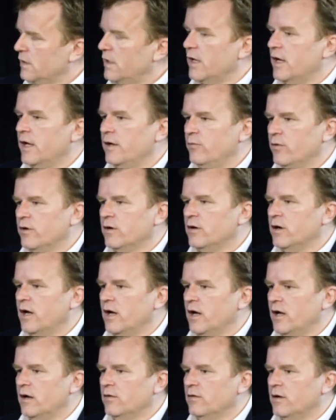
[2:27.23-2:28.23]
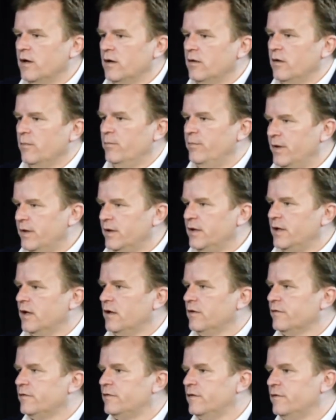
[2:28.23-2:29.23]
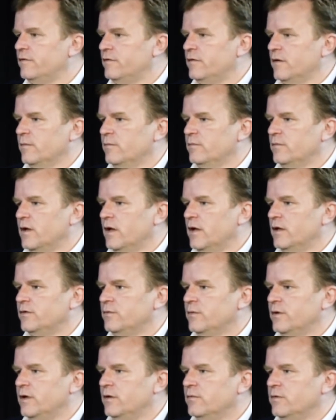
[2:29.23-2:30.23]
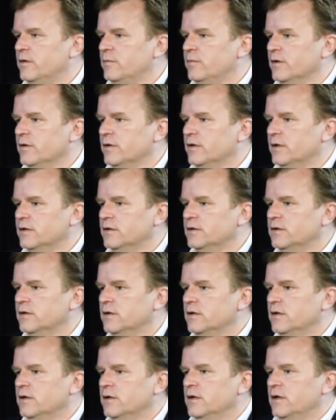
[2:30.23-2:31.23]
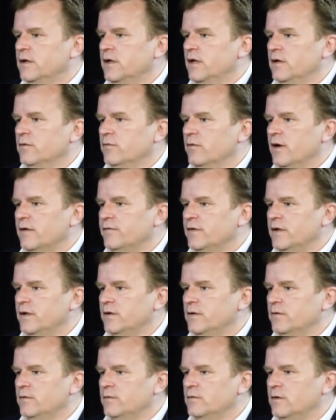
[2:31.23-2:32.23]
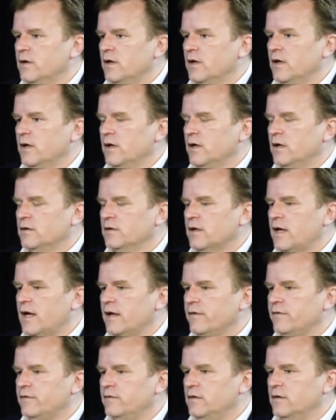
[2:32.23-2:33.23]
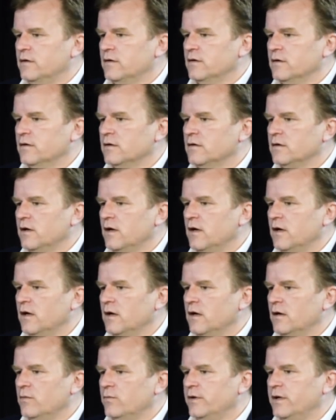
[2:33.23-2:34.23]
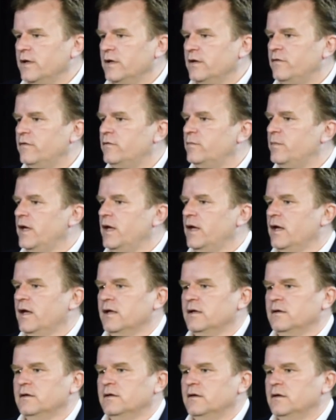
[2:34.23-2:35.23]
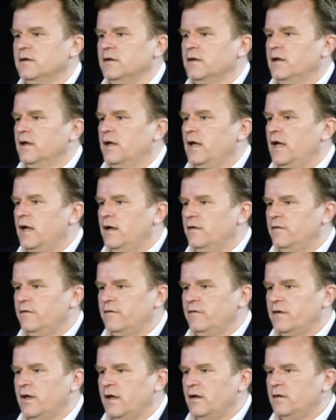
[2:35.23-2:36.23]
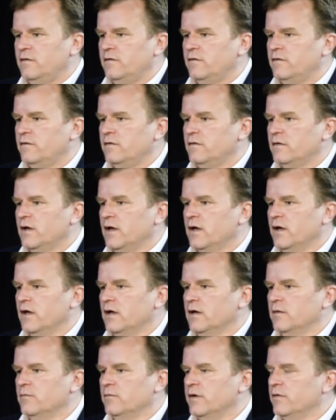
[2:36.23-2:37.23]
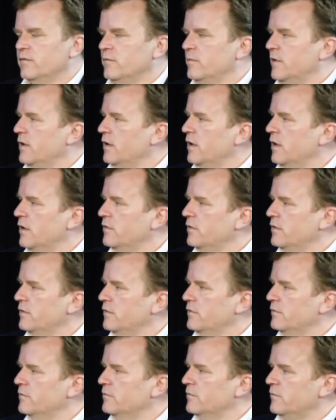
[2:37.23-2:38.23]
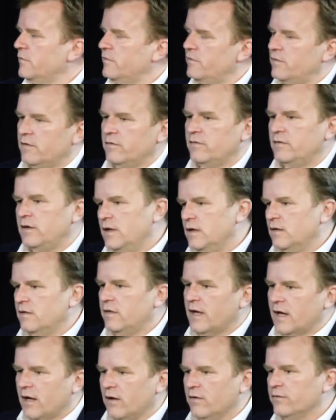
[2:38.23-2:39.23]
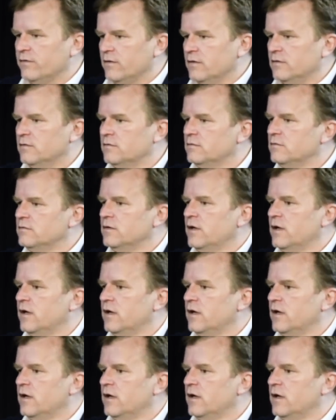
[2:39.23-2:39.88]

Yeah, we're a big health system, $23 billion in revenue last year. We span 8 states. We have about 116,000